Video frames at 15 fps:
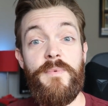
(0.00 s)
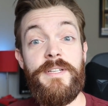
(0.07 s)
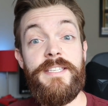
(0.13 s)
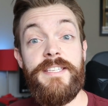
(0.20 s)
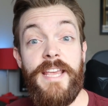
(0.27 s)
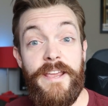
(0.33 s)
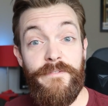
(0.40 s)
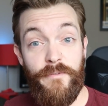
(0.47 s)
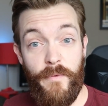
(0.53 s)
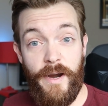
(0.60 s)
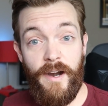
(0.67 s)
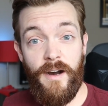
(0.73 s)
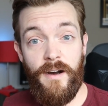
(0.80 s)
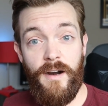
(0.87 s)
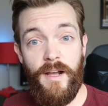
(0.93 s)
with
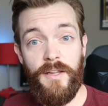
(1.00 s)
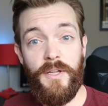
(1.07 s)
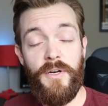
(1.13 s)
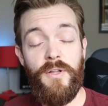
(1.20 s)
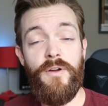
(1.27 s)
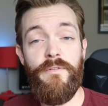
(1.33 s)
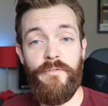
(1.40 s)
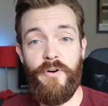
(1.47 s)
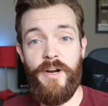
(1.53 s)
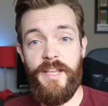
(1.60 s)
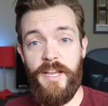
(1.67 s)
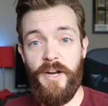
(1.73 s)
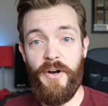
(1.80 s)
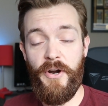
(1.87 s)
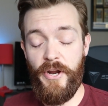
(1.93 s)
Safeware a little over a
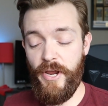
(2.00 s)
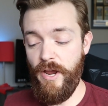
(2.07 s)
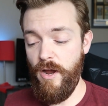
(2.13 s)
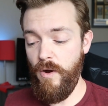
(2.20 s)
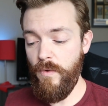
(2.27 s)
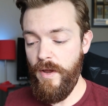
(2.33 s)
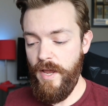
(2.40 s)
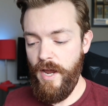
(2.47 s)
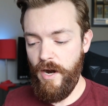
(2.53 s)
year ago,